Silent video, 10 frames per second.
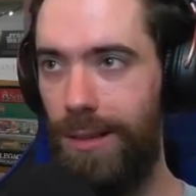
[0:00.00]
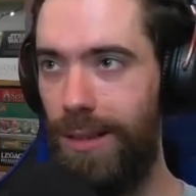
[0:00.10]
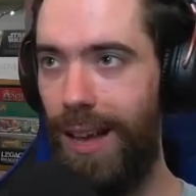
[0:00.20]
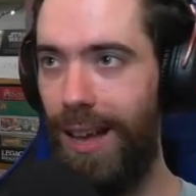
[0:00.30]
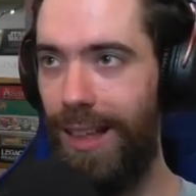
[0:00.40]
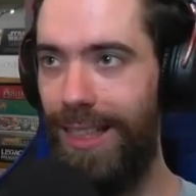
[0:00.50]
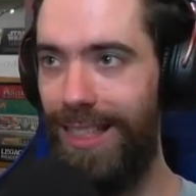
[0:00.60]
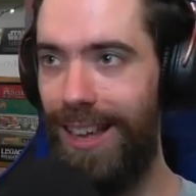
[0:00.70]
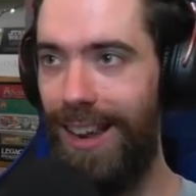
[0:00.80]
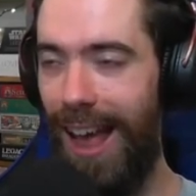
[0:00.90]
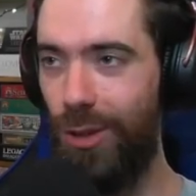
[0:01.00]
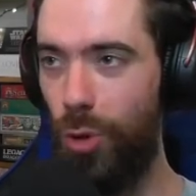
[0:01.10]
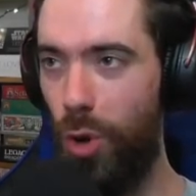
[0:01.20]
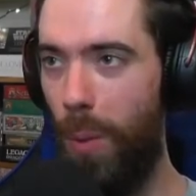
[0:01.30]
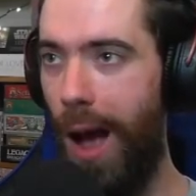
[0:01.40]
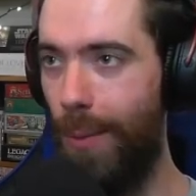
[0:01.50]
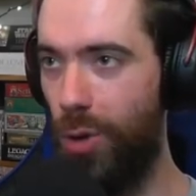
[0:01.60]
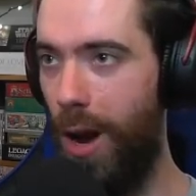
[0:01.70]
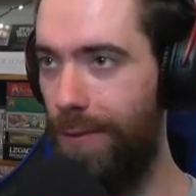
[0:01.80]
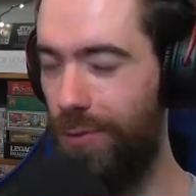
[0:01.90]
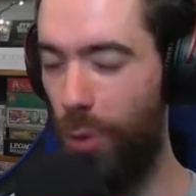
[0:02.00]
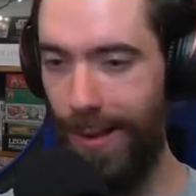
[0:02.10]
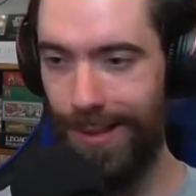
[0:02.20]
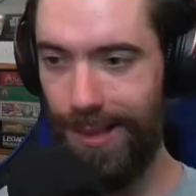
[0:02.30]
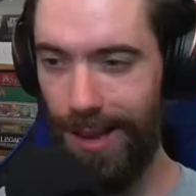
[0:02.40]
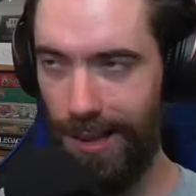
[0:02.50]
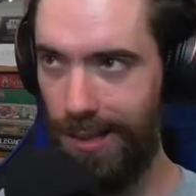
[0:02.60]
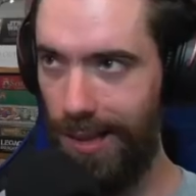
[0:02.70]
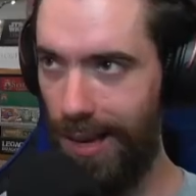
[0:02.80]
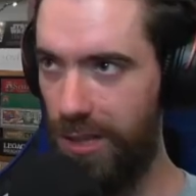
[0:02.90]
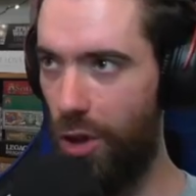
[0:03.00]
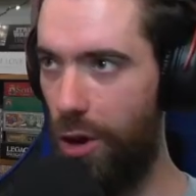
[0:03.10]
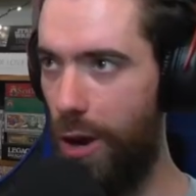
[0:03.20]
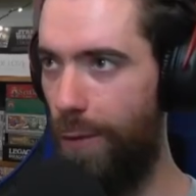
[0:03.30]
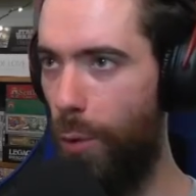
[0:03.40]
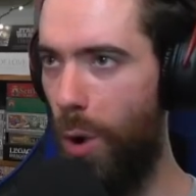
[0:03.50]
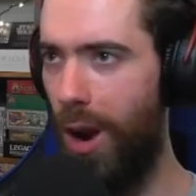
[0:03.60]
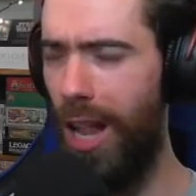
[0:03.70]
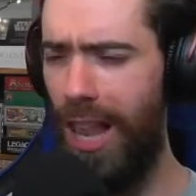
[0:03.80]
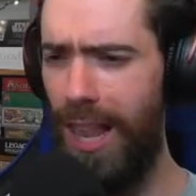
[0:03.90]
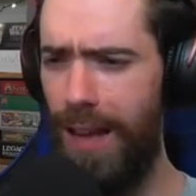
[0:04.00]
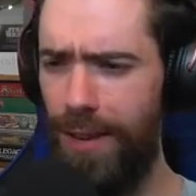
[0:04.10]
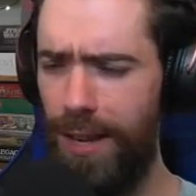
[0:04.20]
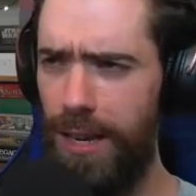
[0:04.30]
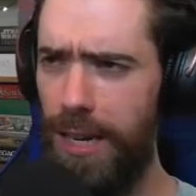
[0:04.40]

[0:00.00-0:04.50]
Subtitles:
And then the Dazzler pops off. 26, 34, 11.